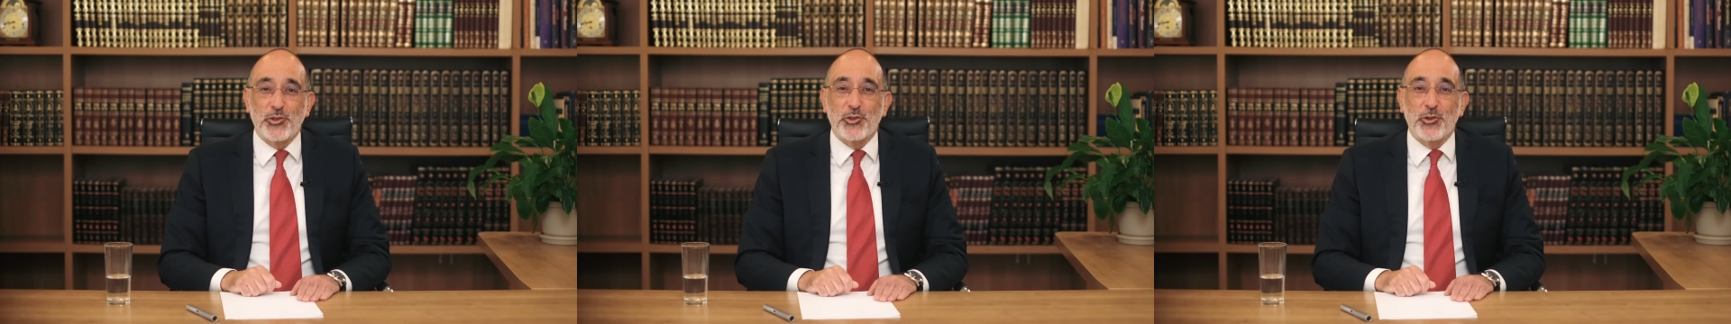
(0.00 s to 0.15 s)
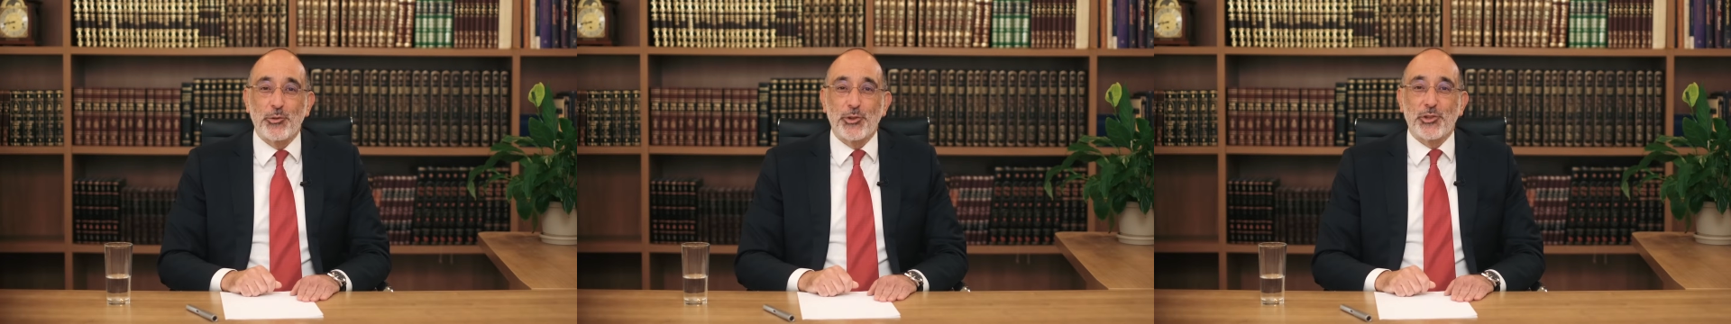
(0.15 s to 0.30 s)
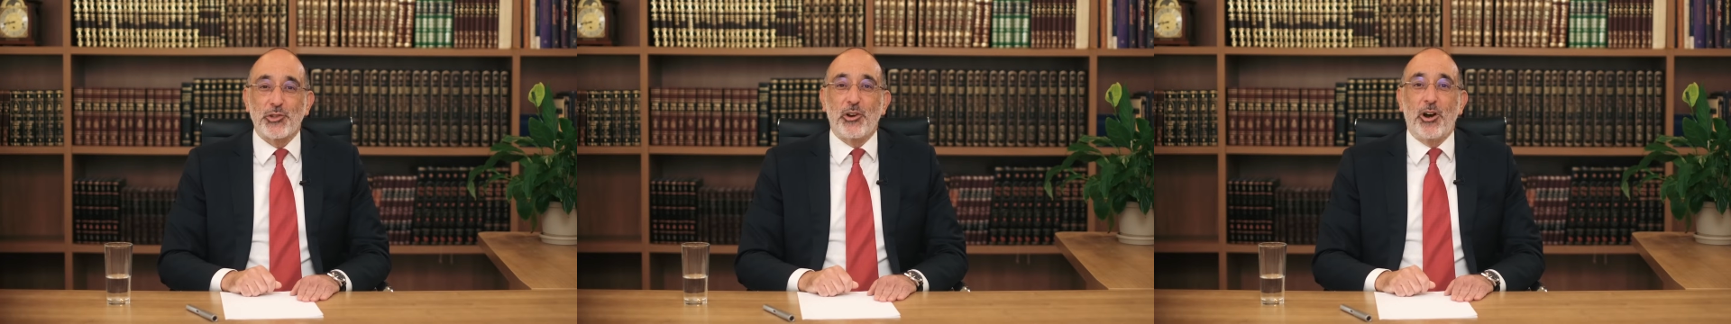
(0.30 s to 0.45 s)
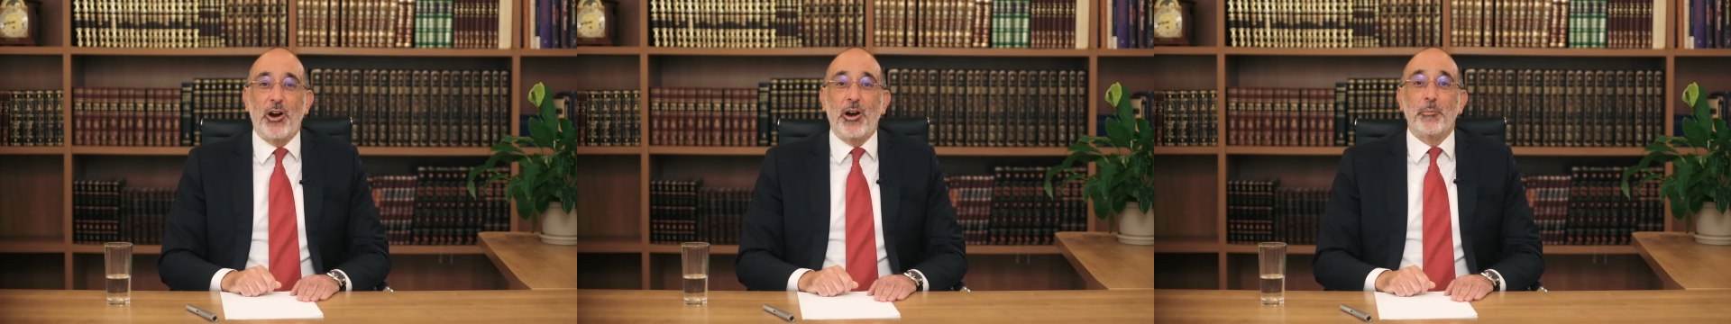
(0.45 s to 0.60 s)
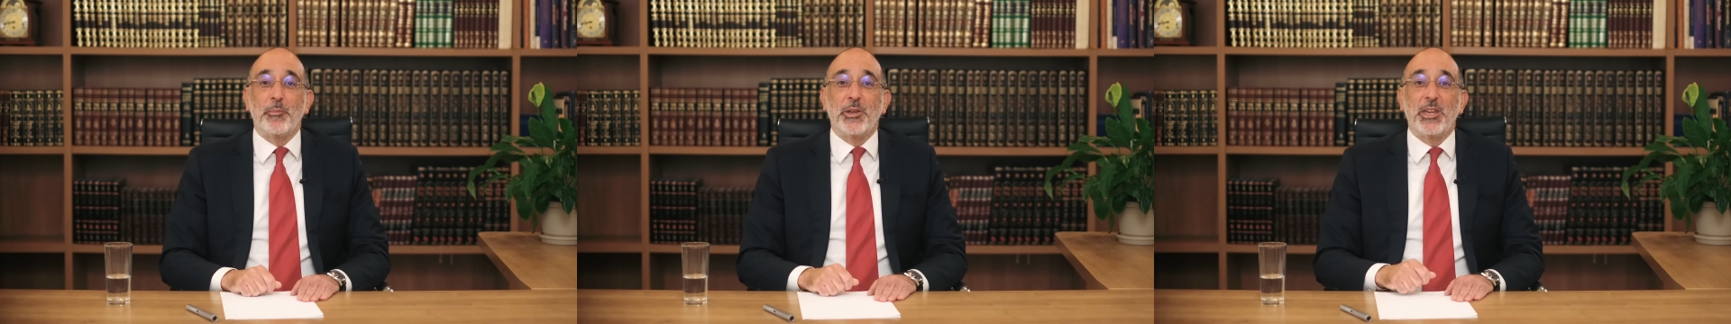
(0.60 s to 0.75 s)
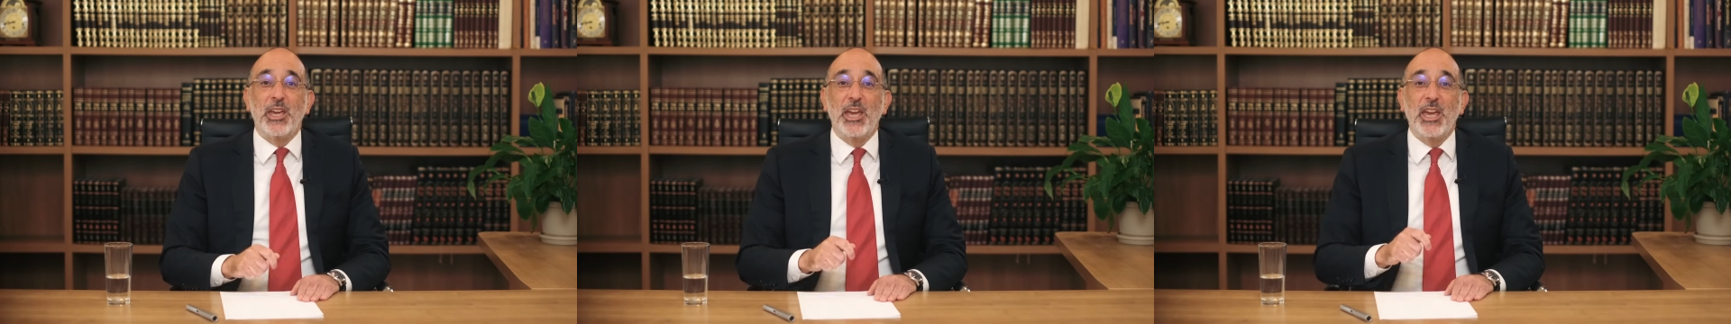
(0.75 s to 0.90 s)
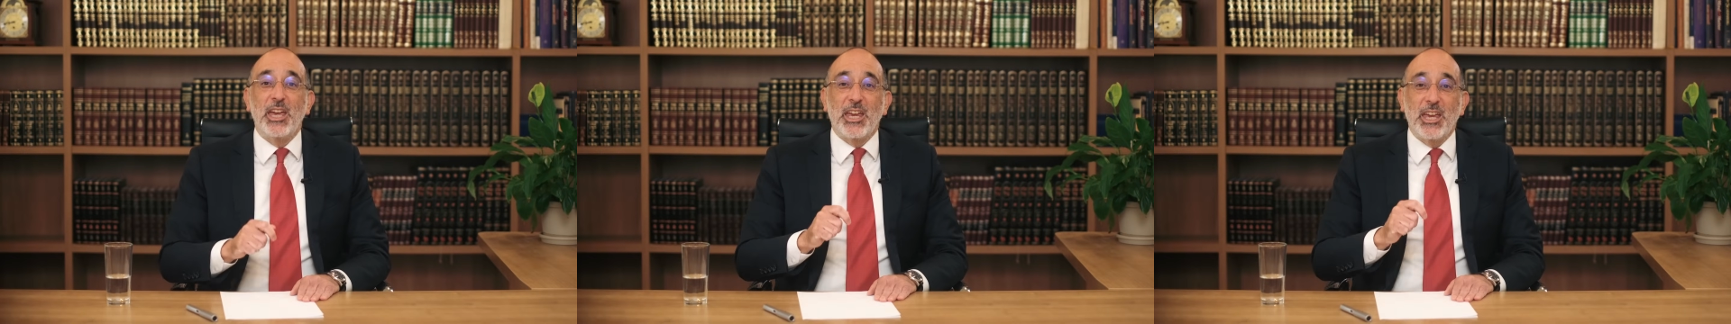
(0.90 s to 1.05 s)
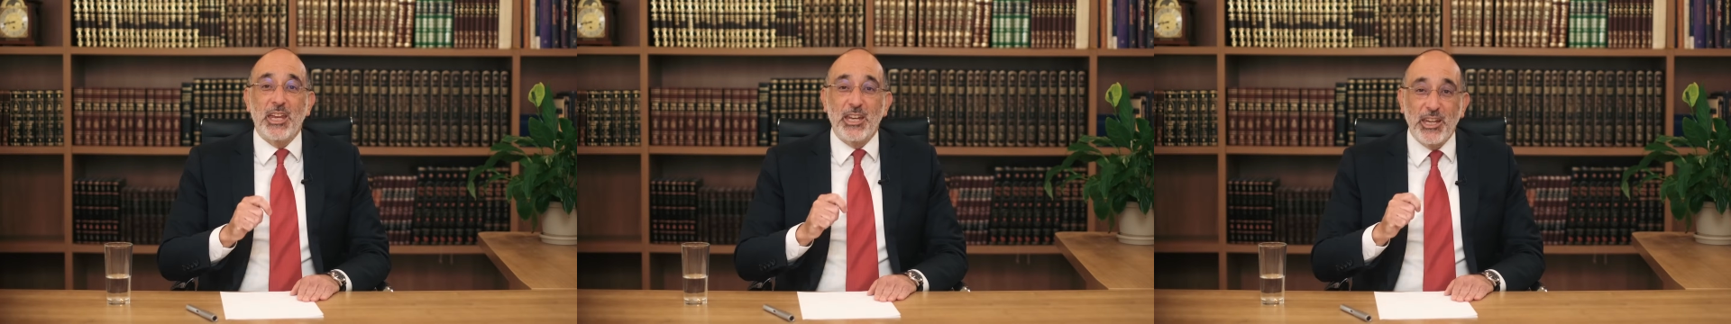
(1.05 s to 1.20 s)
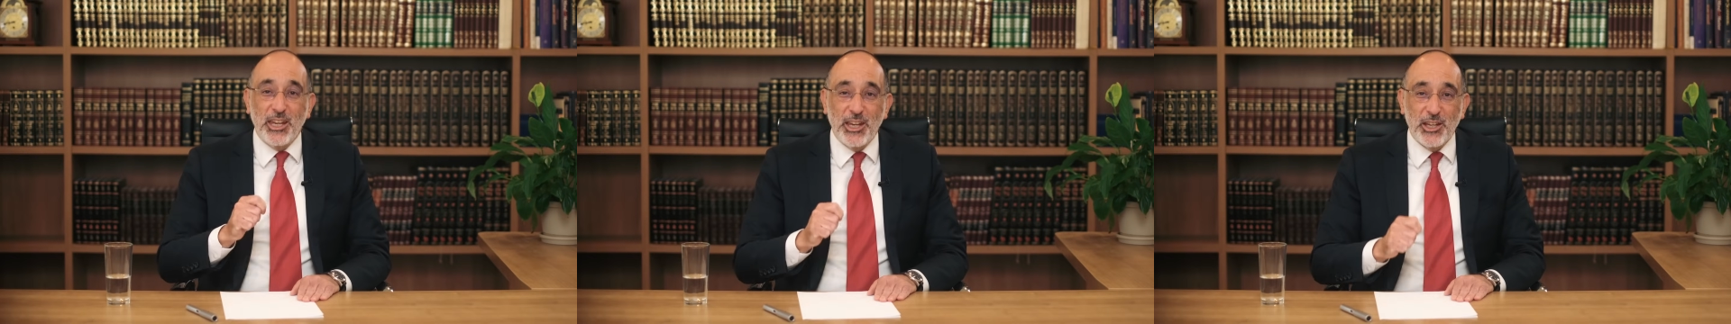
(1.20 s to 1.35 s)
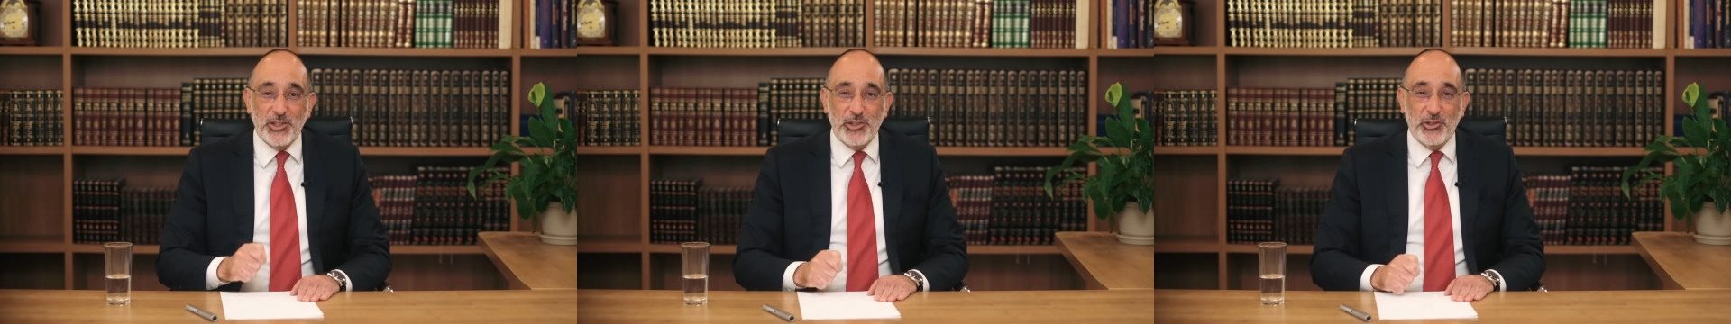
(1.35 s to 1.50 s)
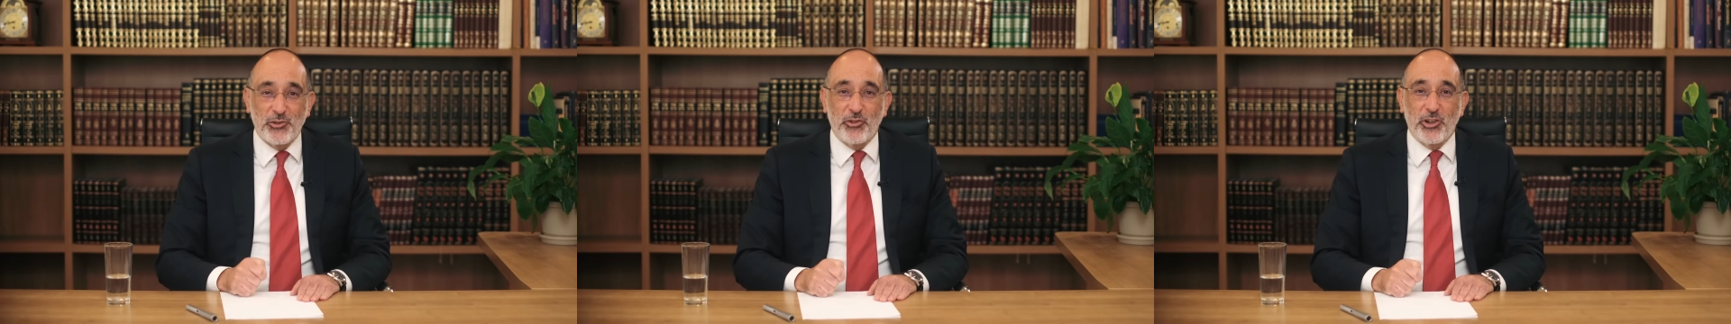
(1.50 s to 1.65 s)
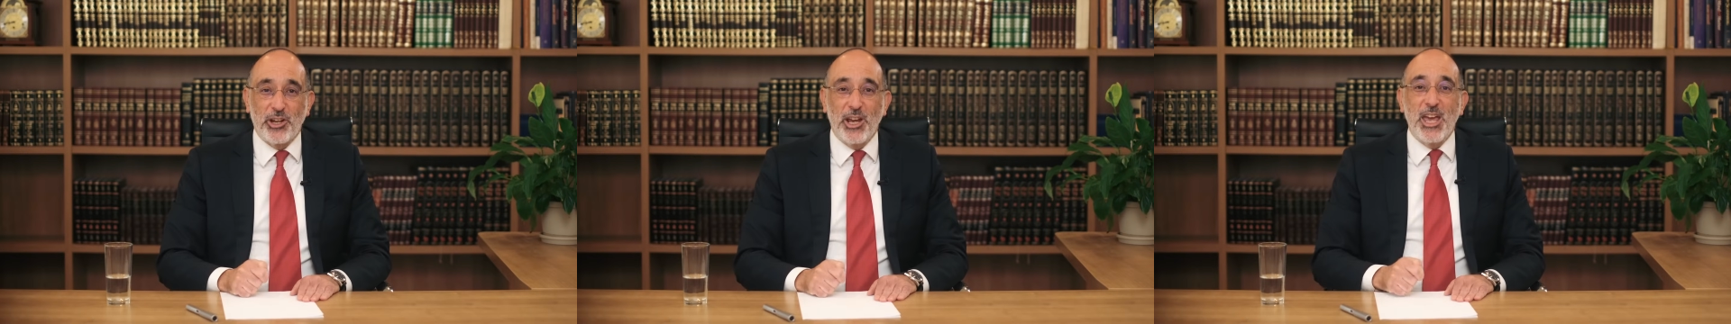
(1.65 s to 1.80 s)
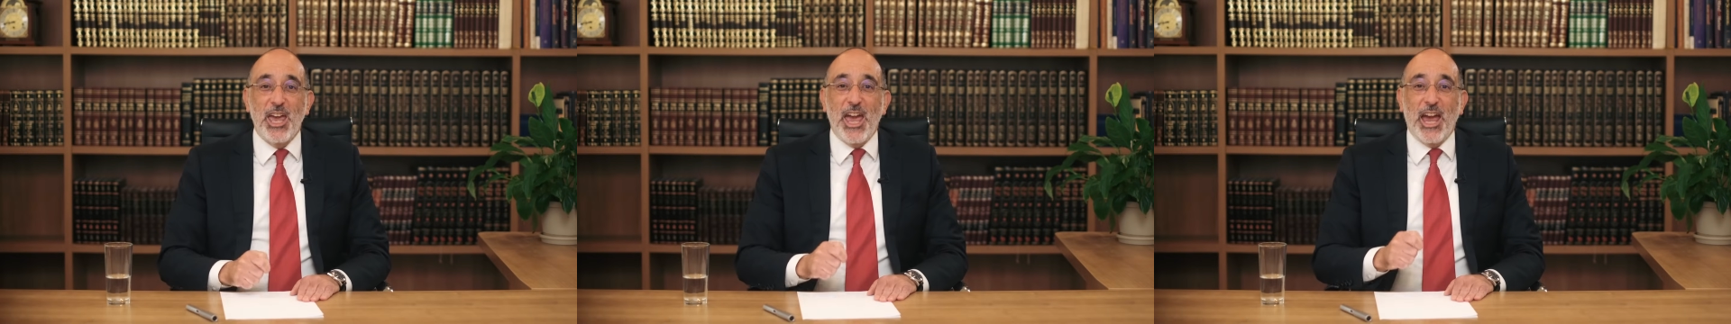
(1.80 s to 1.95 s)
Jewish army in history